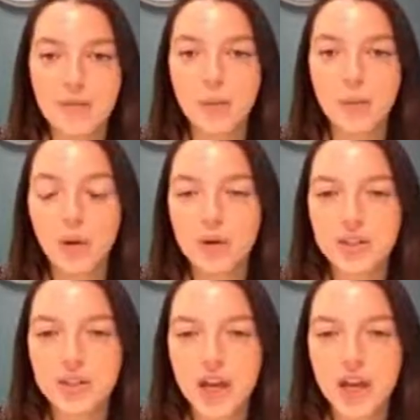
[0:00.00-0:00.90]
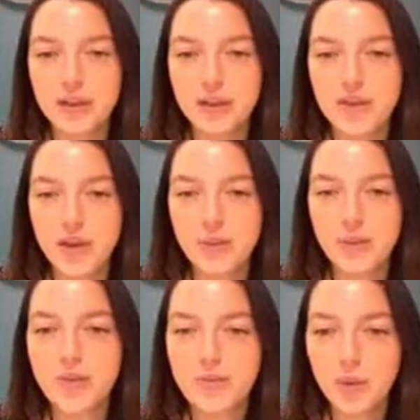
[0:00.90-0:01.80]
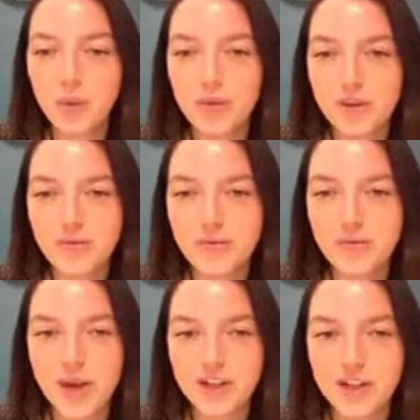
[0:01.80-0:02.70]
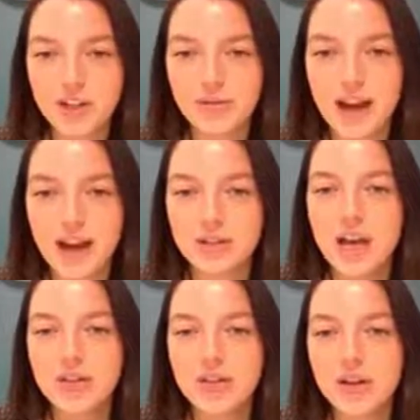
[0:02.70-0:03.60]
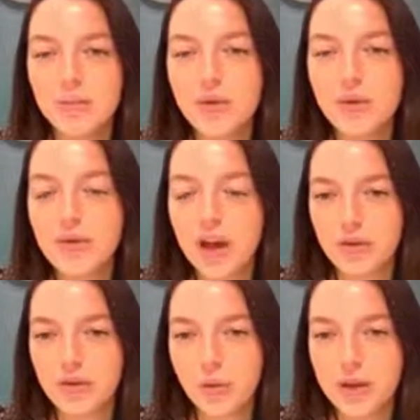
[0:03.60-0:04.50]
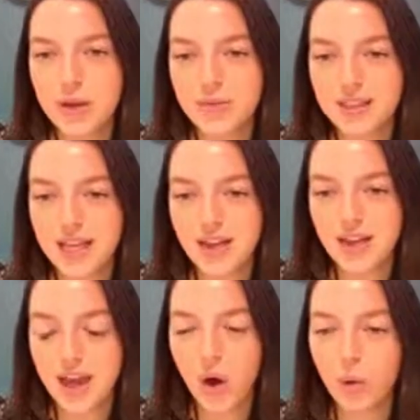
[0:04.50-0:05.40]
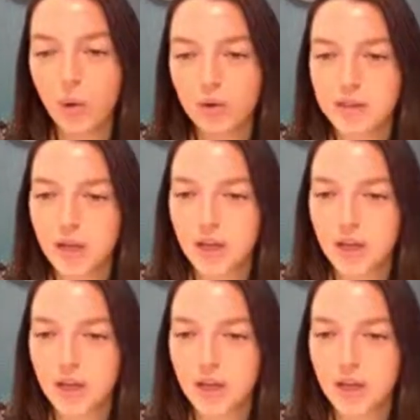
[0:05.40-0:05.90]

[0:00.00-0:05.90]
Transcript: we also will give you a bit more of information around the number of other appointments that they hold.